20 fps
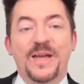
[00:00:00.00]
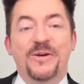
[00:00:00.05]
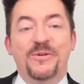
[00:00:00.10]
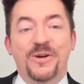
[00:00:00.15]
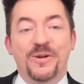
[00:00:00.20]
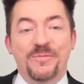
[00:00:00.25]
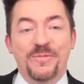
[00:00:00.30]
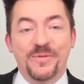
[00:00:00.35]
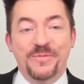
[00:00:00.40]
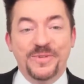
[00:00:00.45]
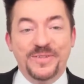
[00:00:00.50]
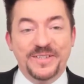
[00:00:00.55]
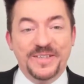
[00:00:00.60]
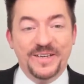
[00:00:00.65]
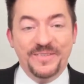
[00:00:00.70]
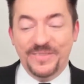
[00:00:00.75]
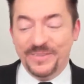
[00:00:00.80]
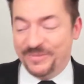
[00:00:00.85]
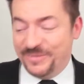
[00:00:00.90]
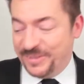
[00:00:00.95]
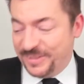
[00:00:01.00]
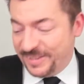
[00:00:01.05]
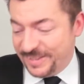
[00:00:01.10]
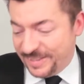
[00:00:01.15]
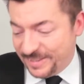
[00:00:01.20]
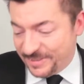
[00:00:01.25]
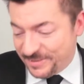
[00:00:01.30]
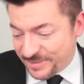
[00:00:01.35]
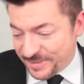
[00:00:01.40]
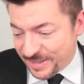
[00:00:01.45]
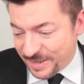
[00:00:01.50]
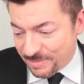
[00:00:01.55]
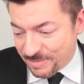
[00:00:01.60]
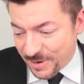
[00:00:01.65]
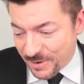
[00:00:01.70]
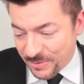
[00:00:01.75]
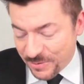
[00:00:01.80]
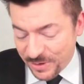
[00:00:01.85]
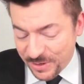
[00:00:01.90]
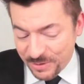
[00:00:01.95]
I remember something really interesting
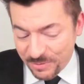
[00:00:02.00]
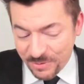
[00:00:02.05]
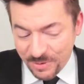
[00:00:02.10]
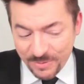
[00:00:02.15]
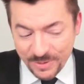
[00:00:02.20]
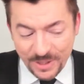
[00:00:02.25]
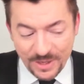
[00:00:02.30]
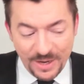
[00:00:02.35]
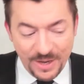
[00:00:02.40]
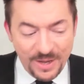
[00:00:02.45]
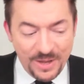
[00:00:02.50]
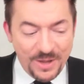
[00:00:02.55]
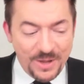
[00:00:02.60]
about Wonder Woman.